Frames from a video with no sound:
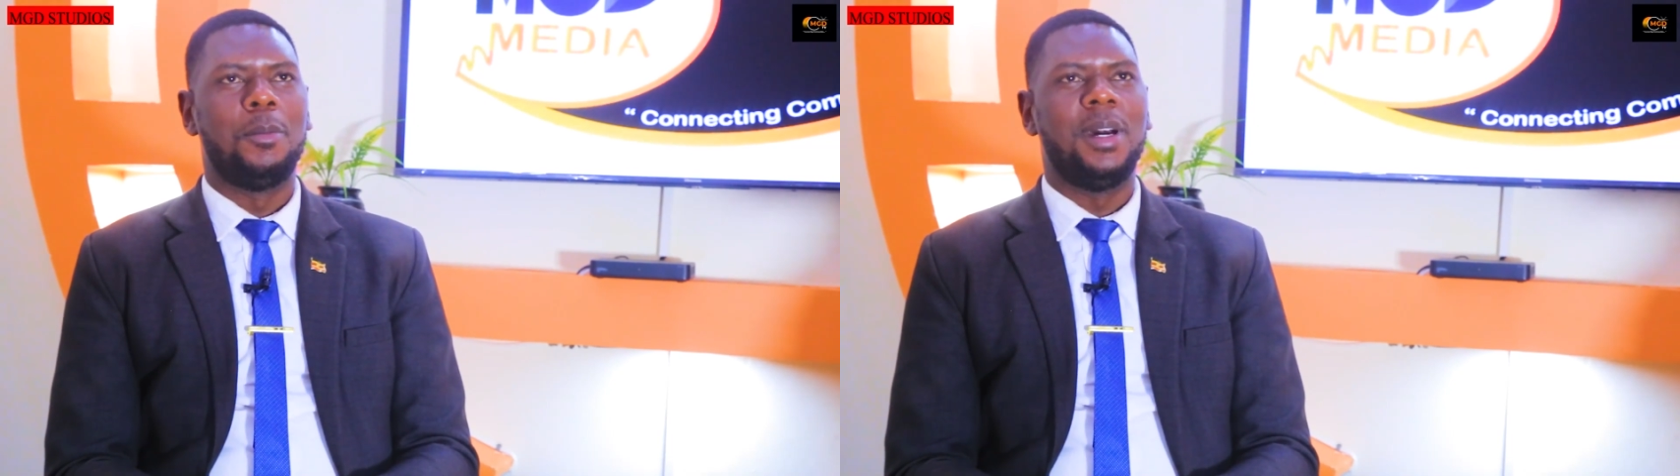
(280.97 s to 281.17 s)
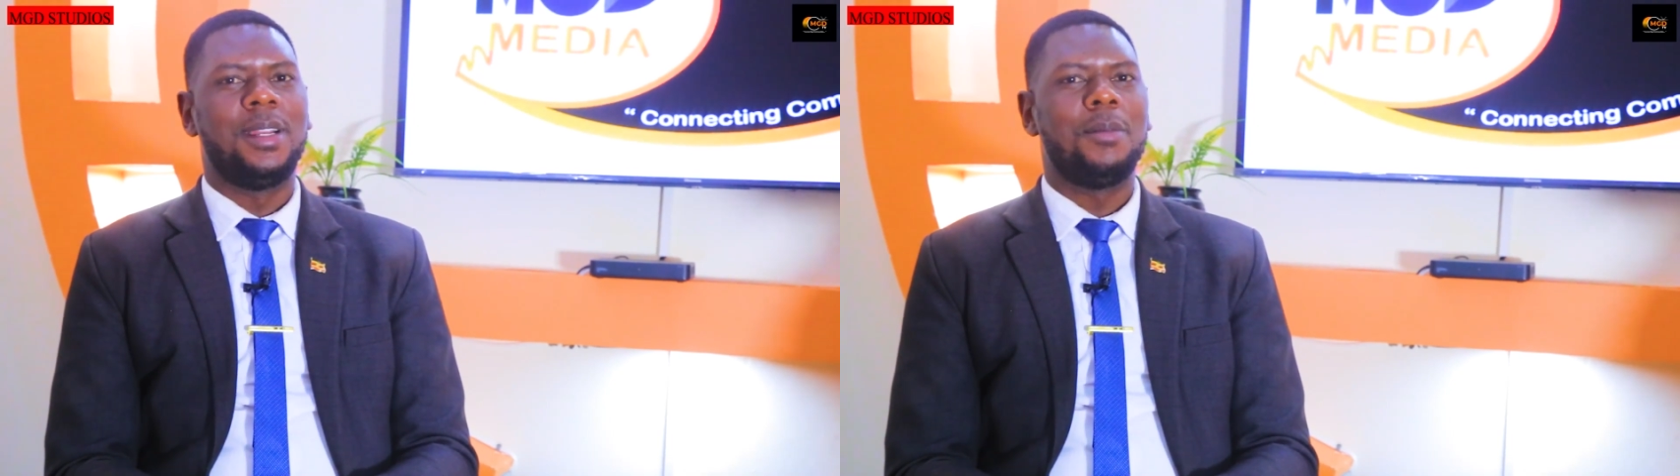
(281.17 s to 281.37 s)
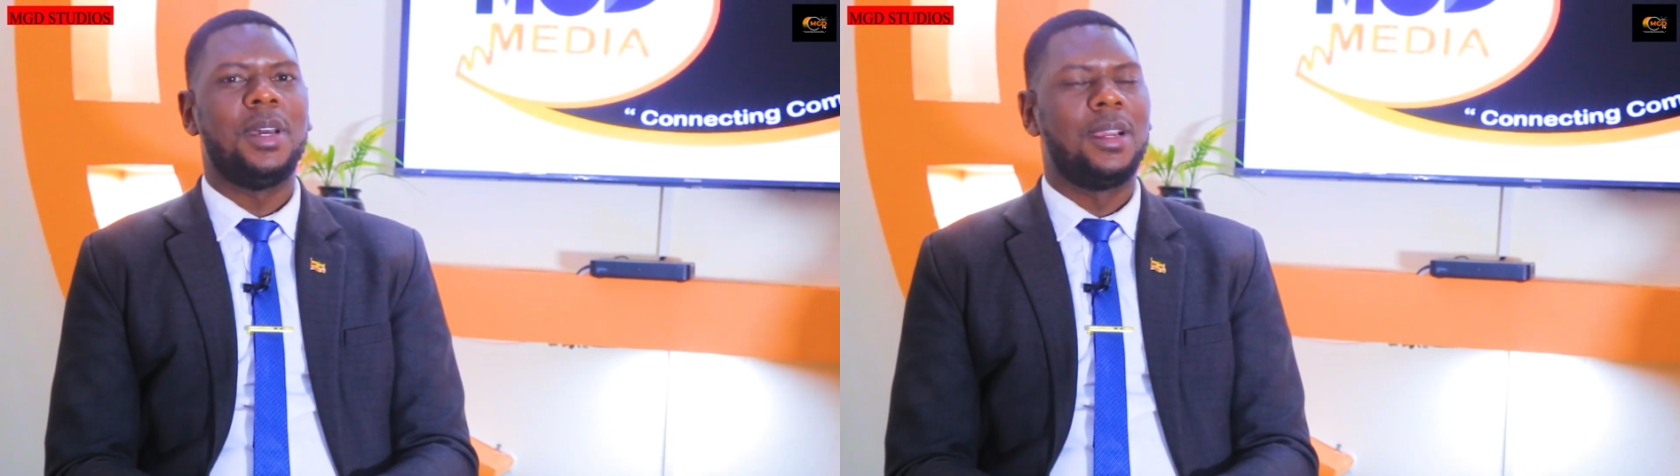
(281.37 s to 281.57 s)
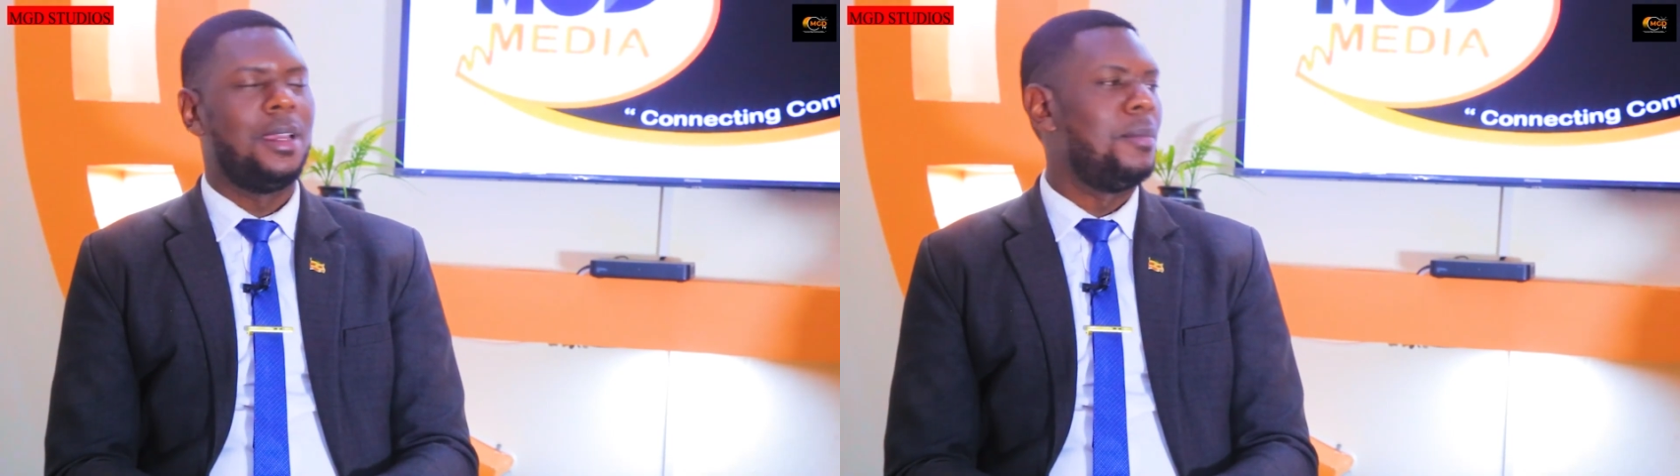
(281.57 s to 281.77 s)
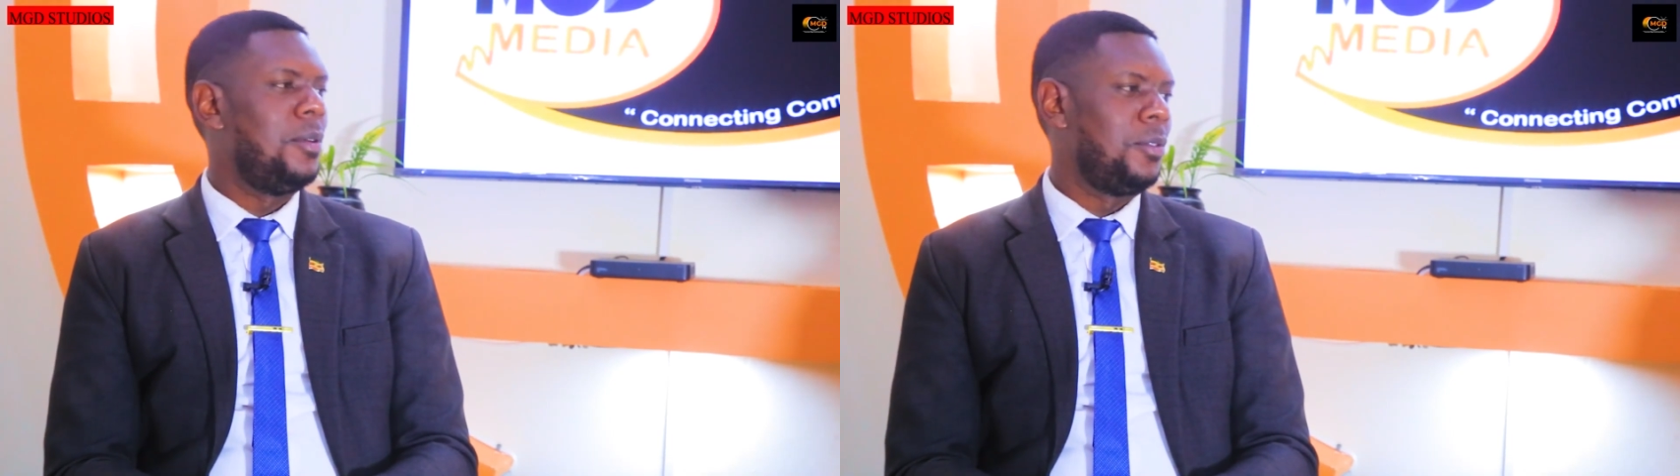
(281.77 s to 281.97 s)
by the time I
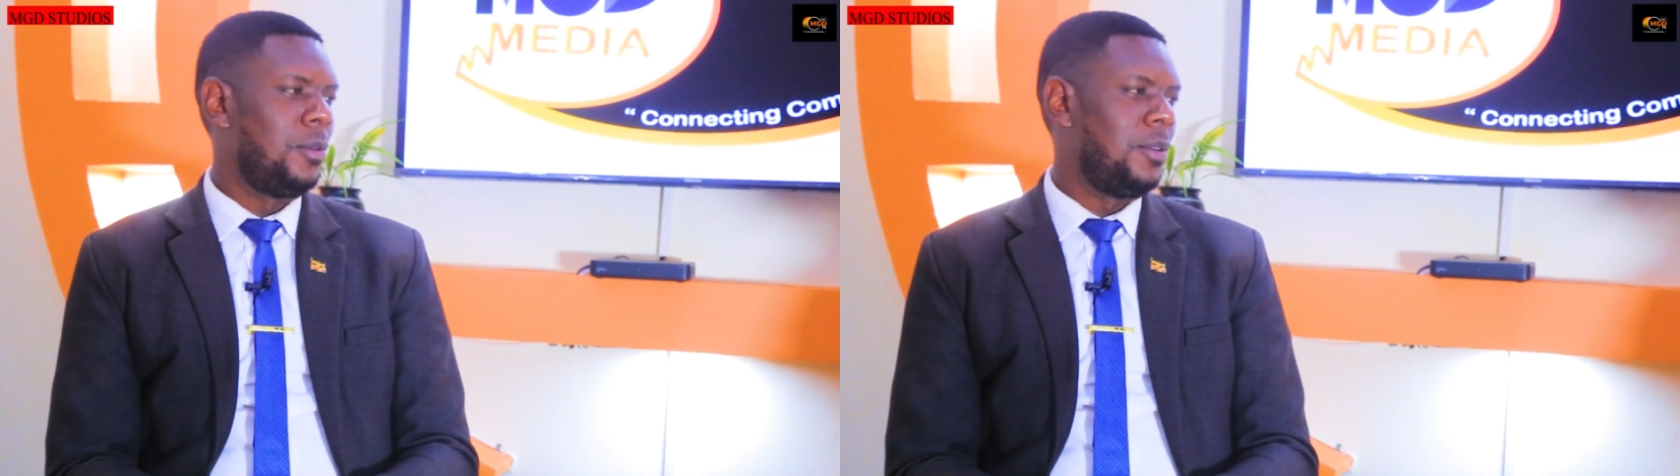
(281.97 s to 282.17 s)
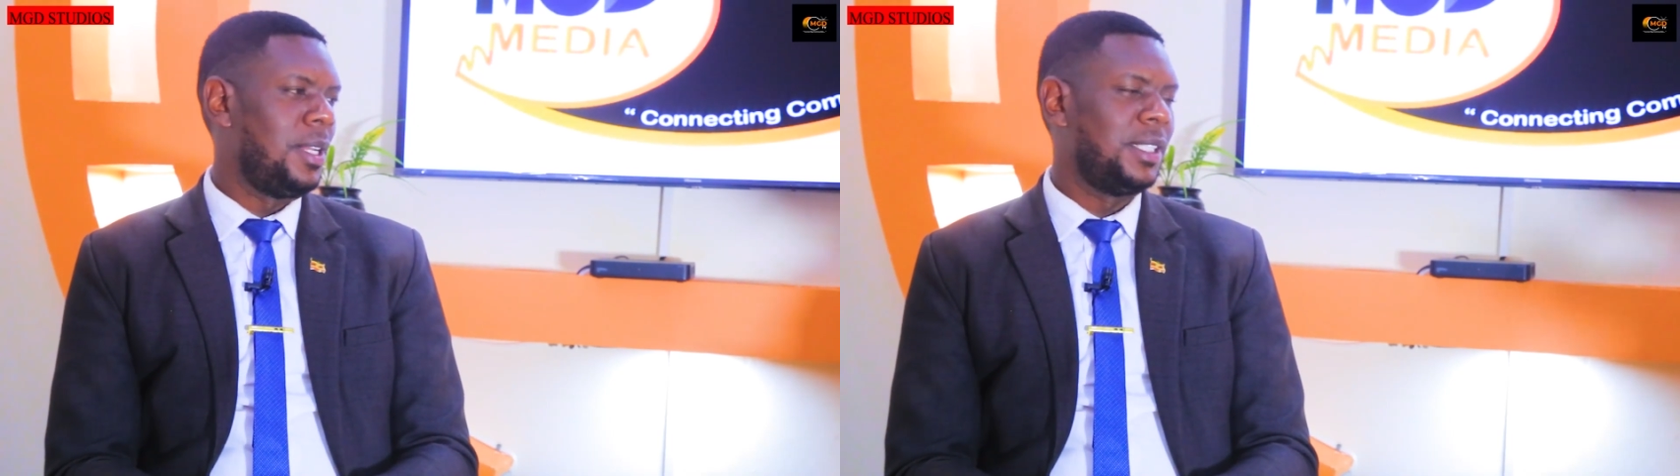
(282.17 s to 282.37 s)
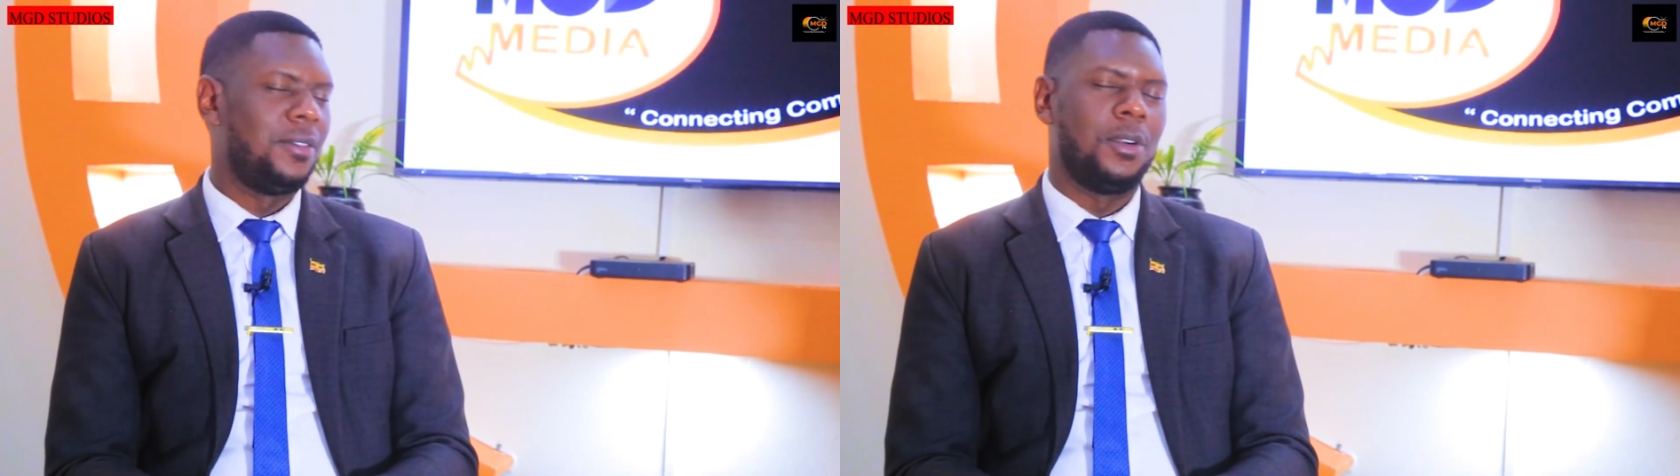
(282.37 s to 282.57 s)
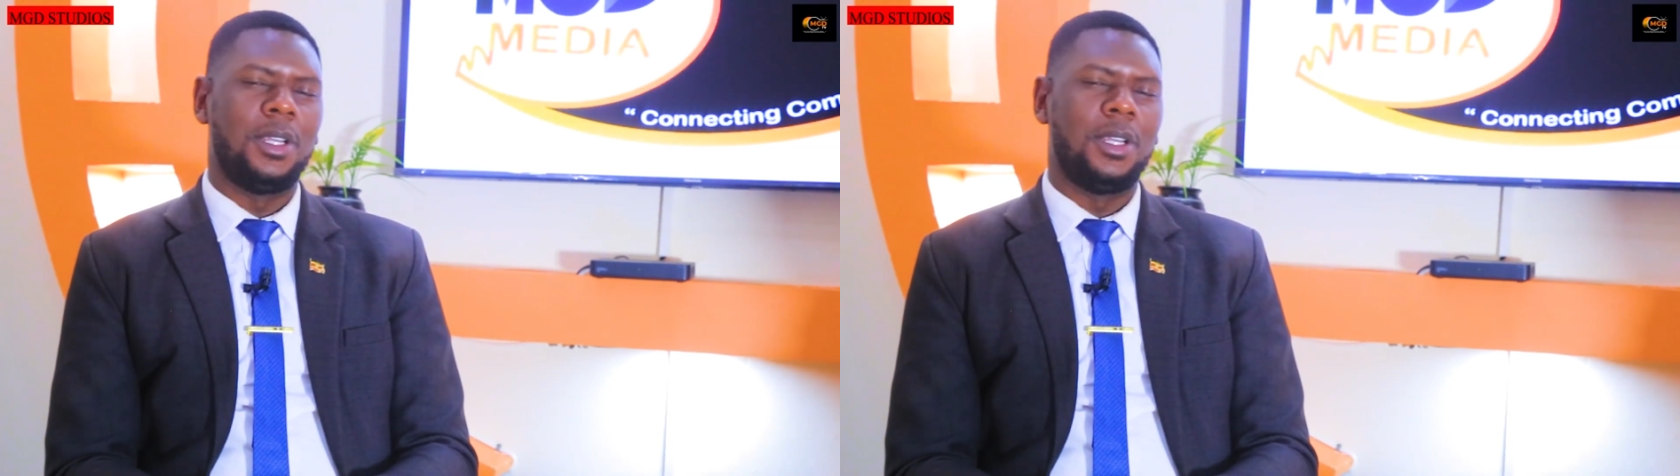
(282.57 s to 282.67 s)
came out to contest